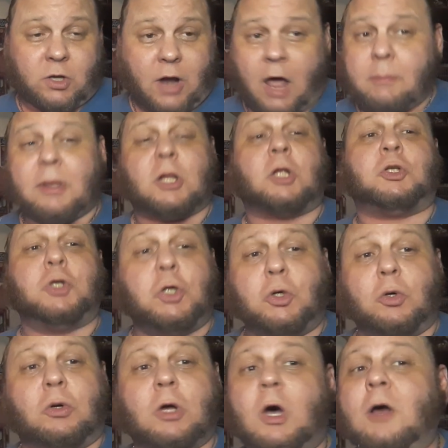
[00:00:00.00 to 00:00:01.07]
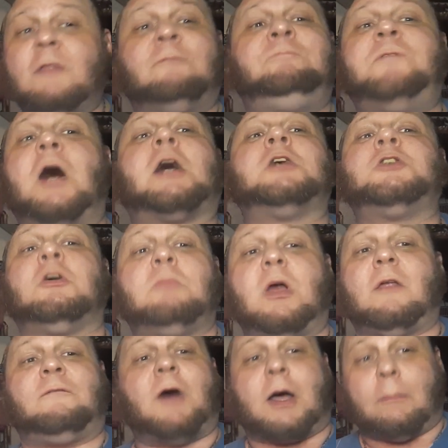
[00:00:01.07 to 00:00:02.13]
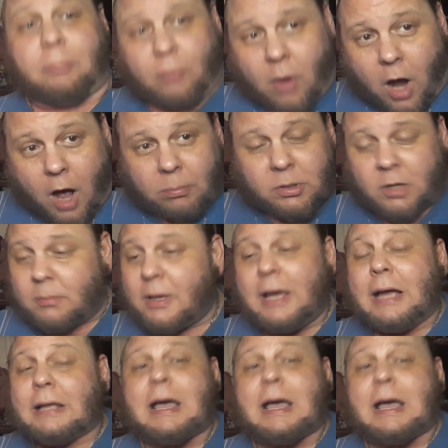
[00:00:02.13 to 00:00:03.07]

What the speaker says: And I'd be like, dude, the fuck is your motherfucking problem?